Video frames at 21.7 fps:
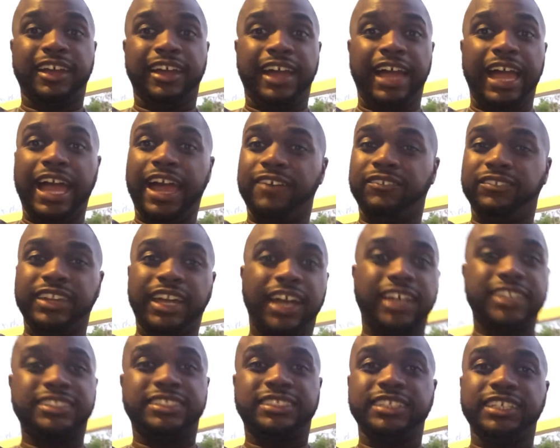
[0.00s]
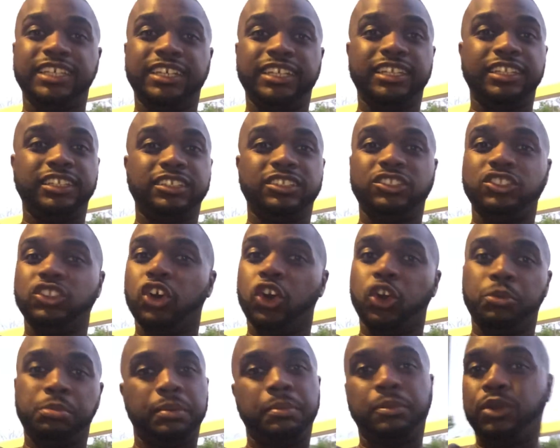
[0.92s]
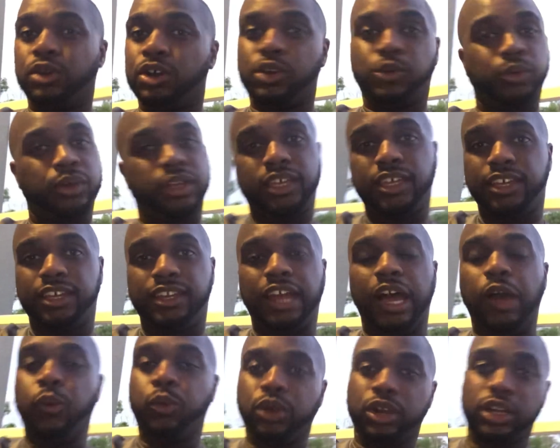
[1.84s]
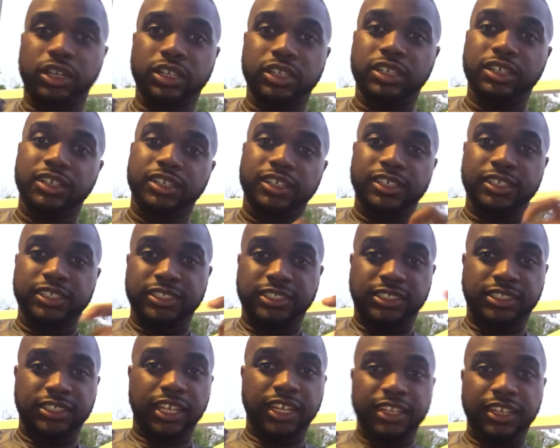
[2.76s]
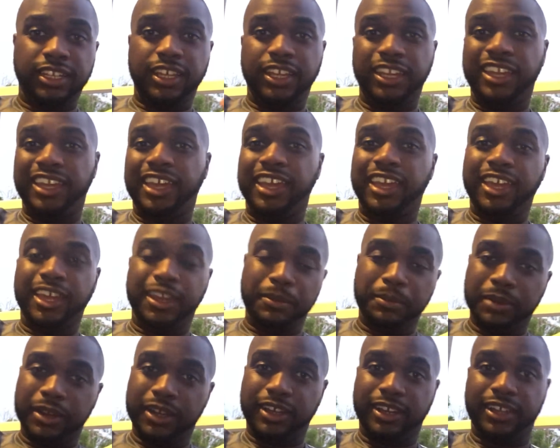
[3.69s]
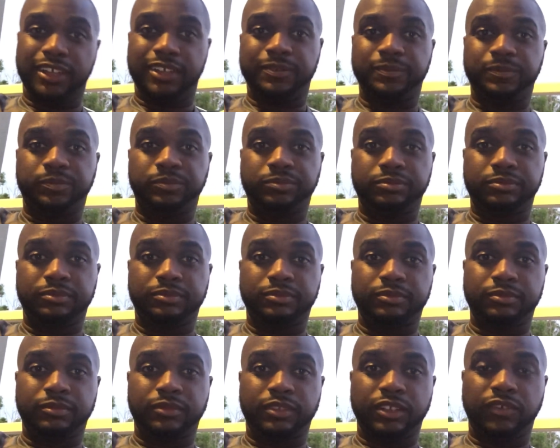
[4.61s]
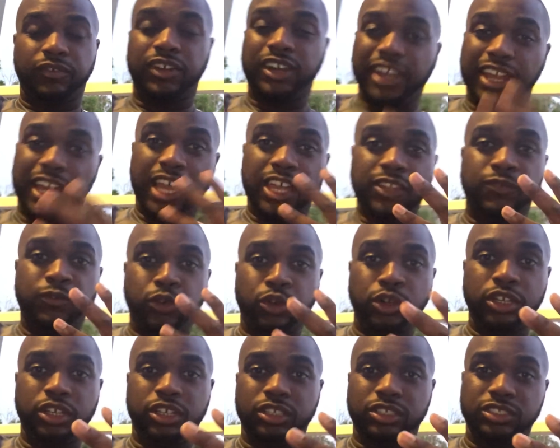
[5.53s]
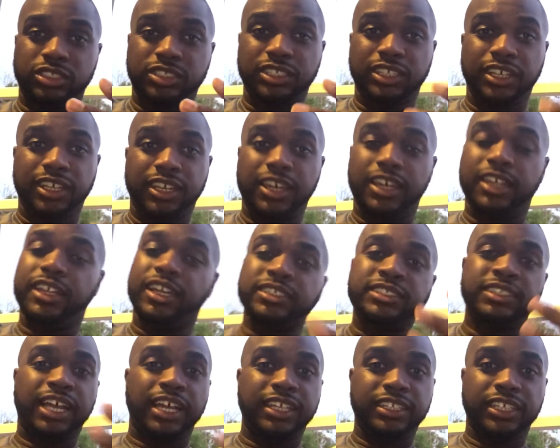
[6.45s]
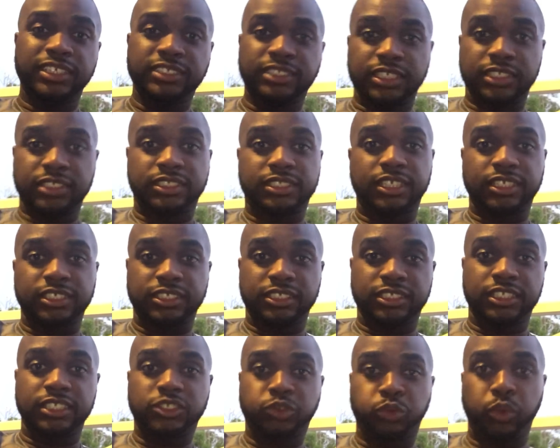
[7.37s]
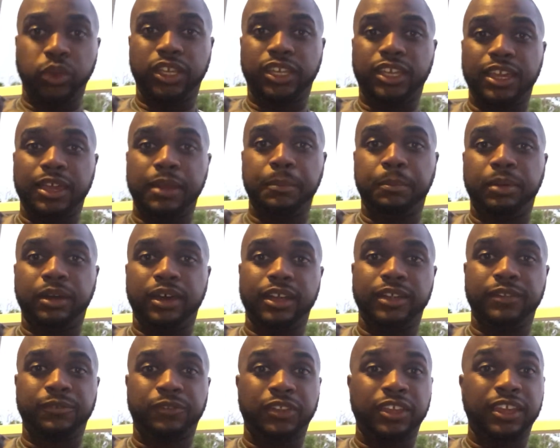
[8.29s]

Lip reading: I have not seen no Memorial Weekend. I work Sunday and Monday for the last 4 years, and that's just because it's this weekend. But